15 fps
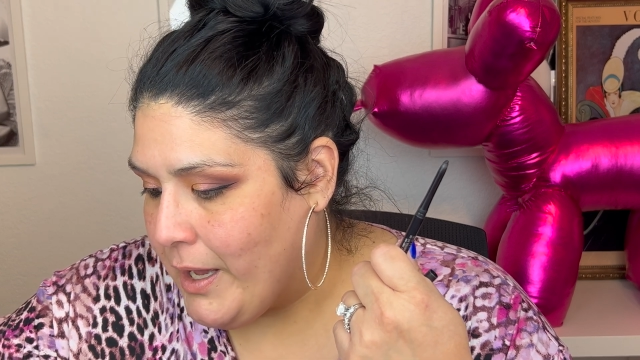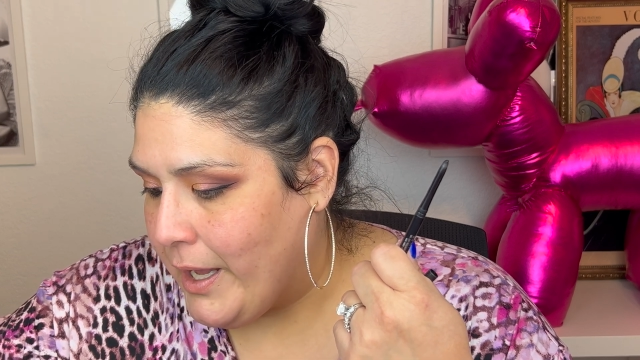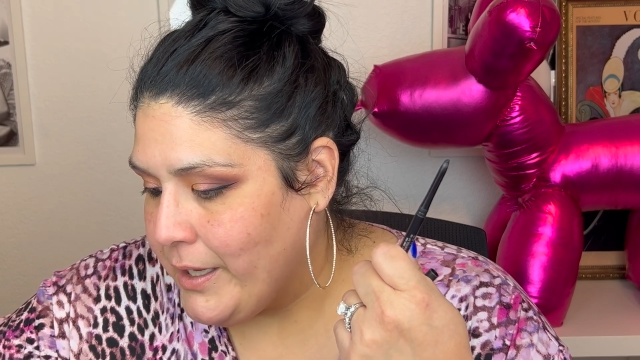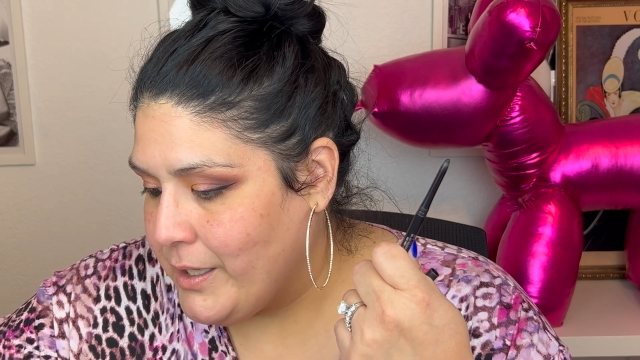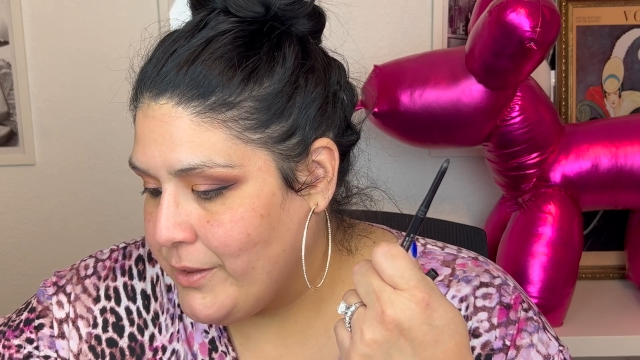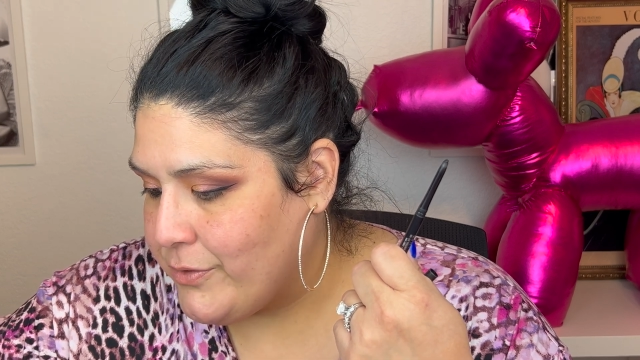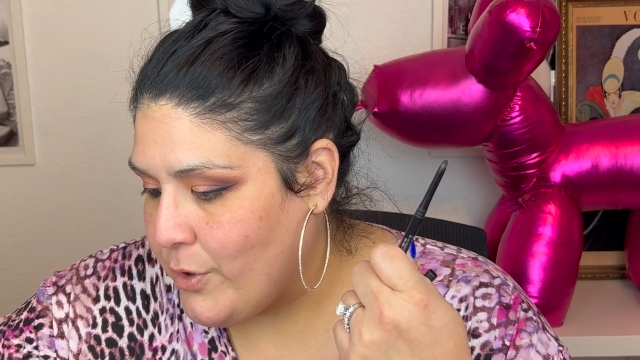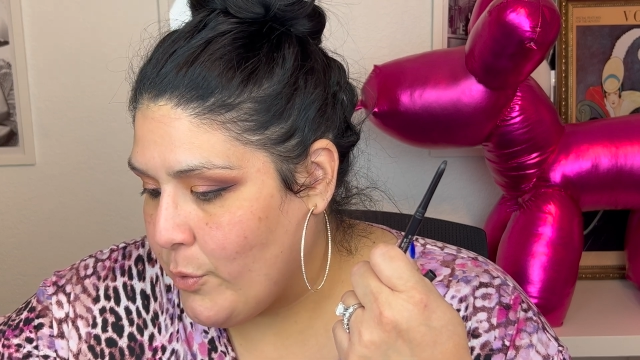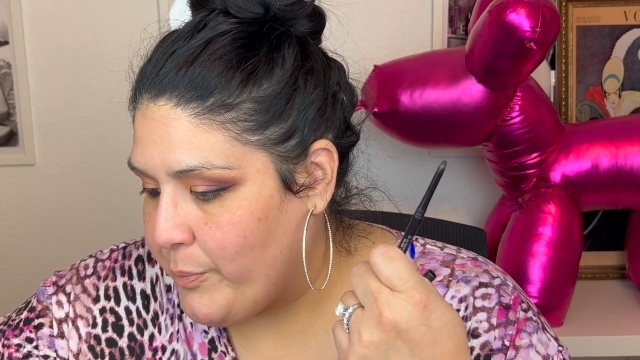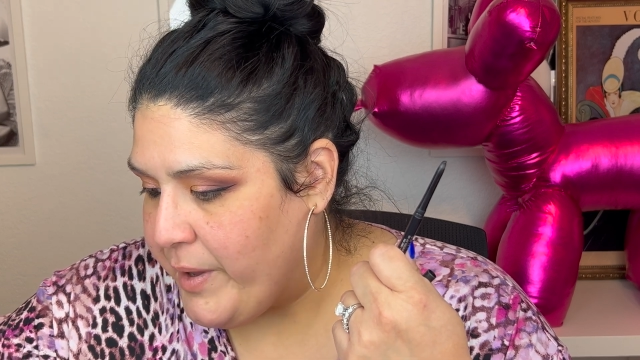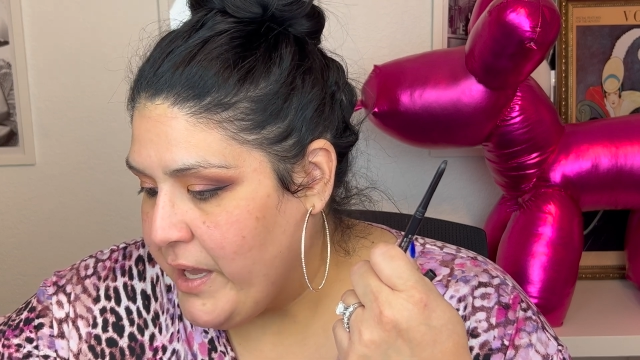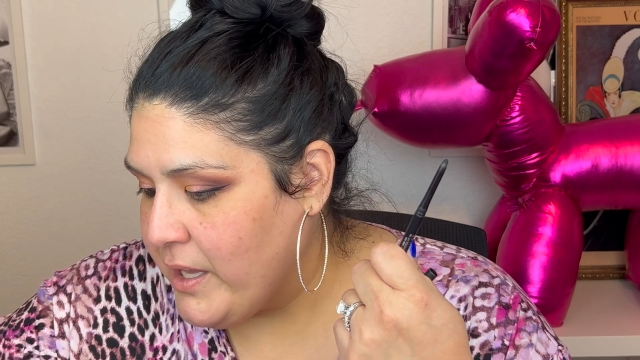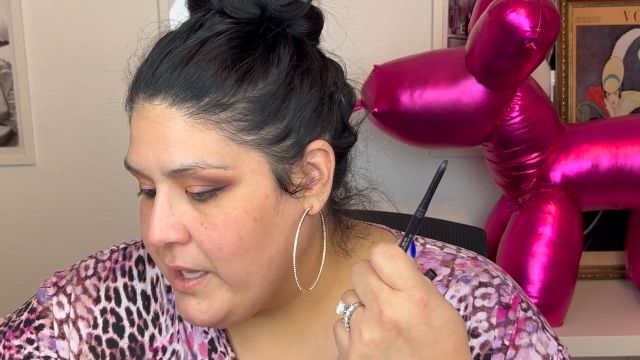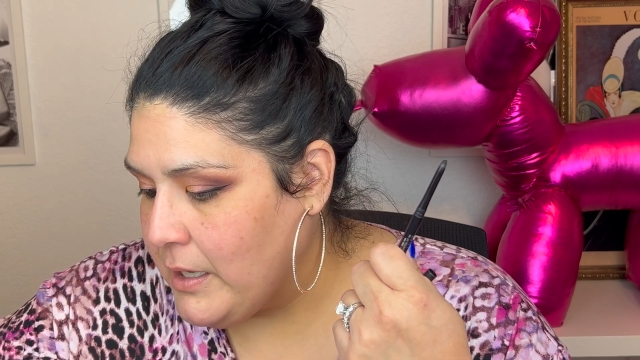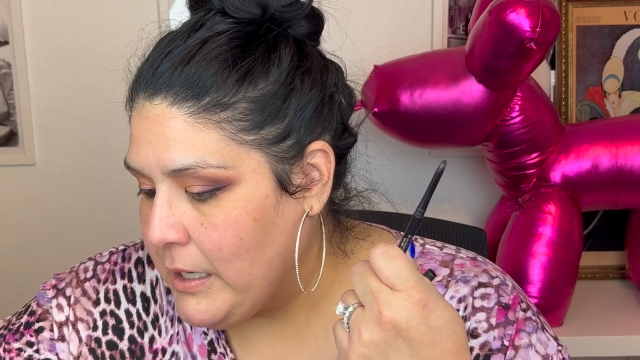I could throw
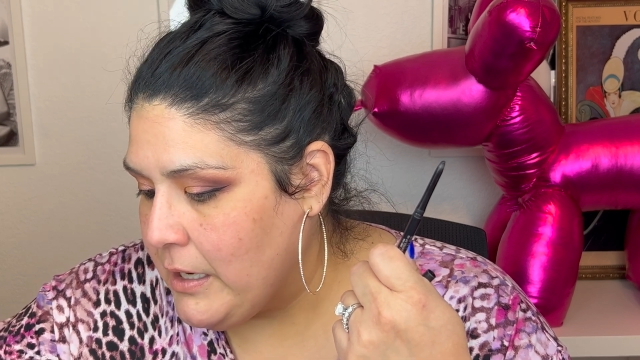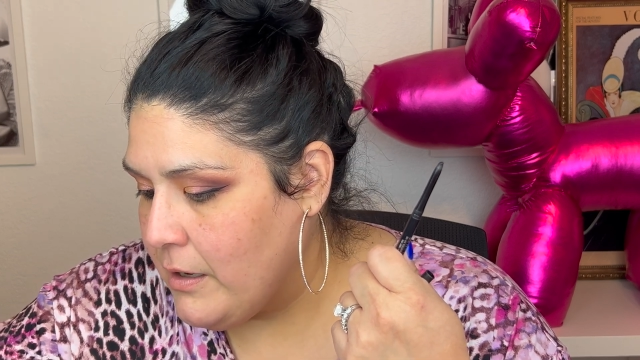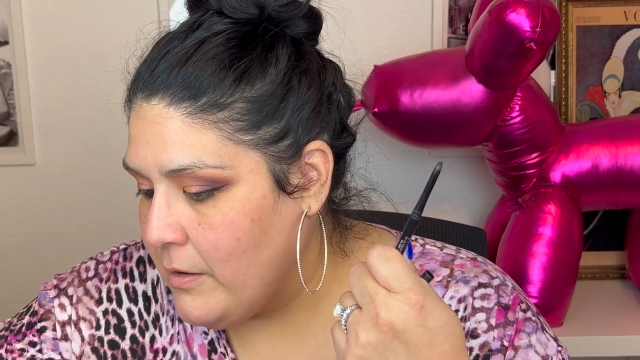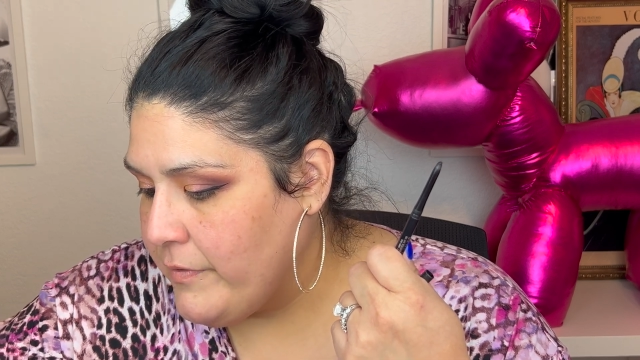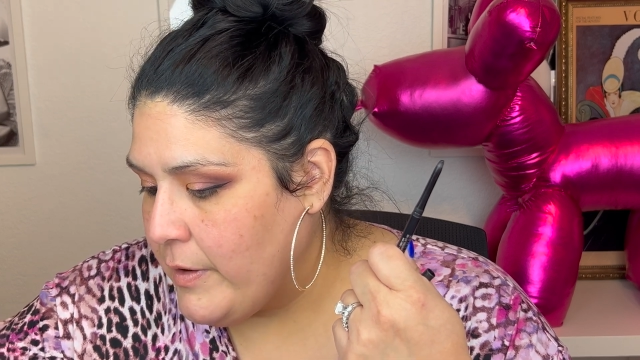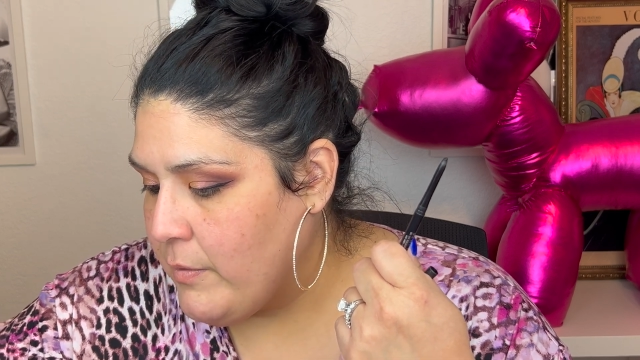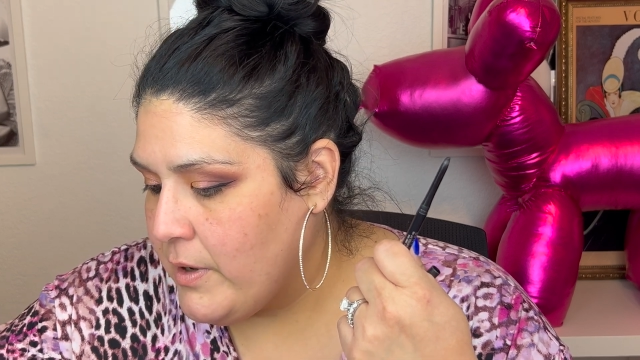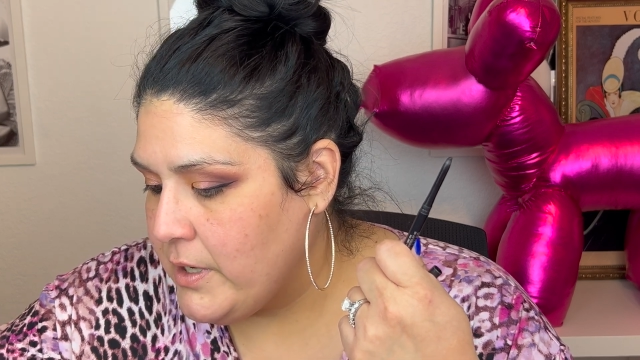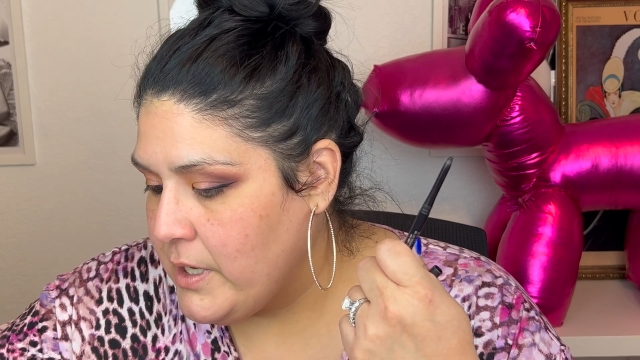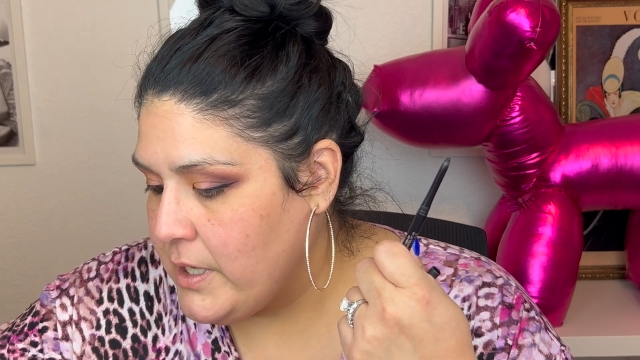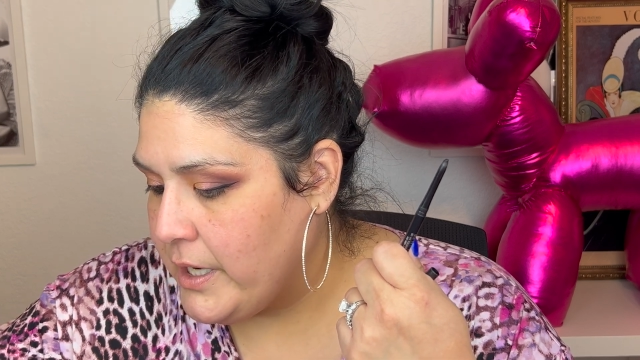pink in here if I wanted.